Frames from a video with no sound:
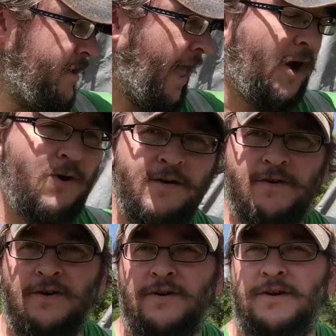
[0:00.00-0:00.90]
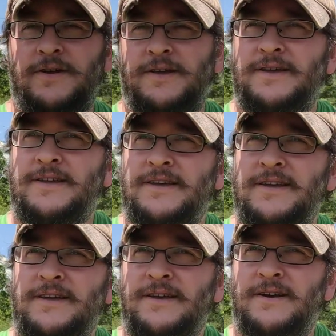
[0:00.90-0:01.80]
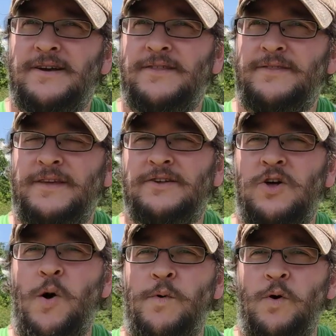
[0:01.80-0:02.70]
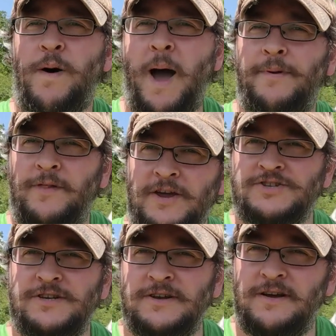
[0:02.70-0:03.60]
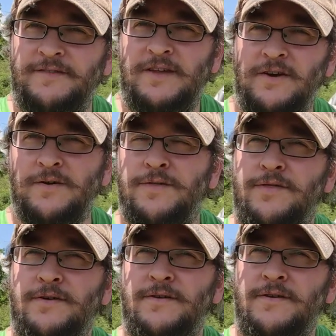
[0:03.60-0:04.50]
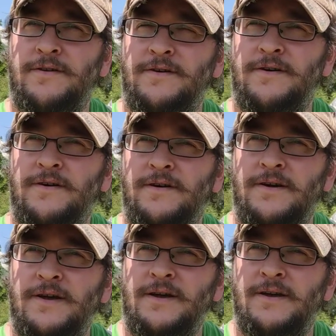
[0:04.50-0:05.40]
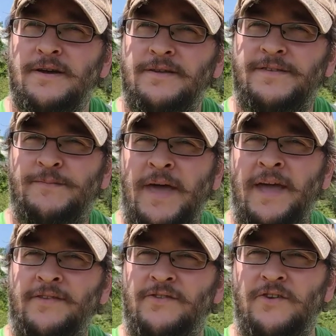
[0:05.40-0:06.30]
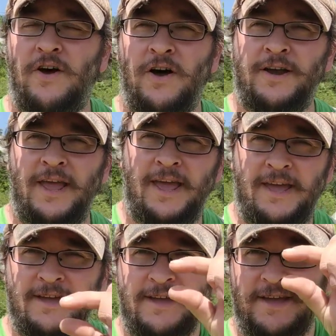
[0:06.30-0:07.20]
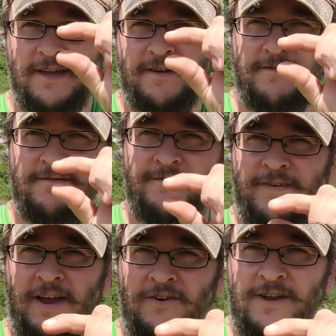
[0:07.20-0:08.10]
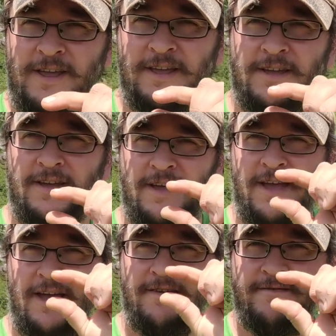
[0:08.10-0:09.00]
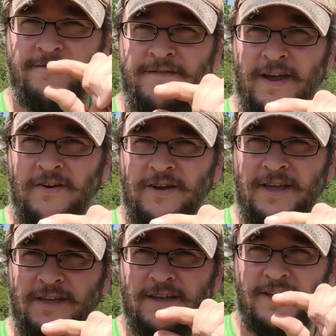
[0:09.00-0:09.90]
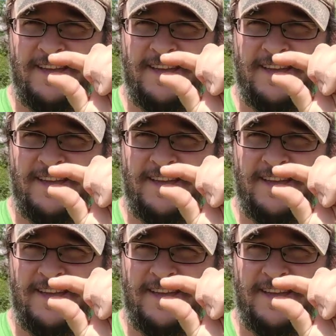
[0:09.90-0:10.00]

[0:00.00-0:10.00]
However, the global population of the Earth depends on a very, very,